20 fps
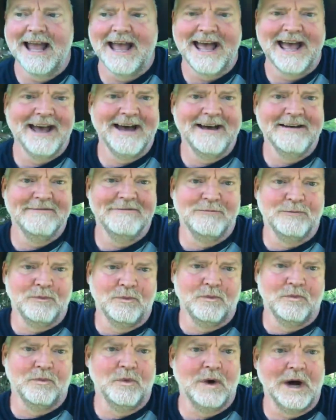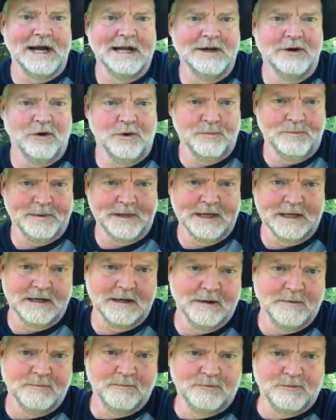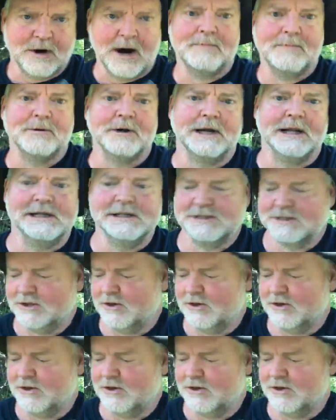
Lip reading: have wide open property.